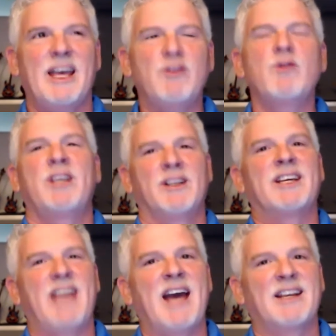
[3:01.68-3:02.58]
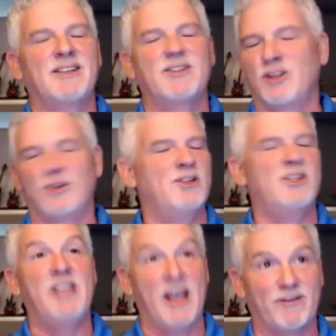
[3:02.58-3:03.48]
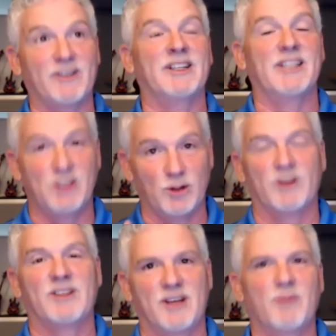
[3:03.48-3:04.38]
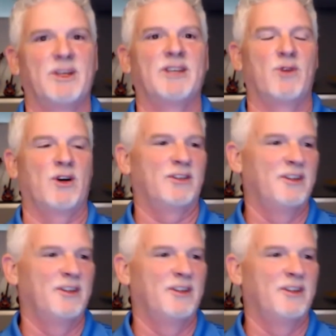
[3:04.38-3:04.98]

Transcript: if you kill a cactus, you're definitely doing something wrong.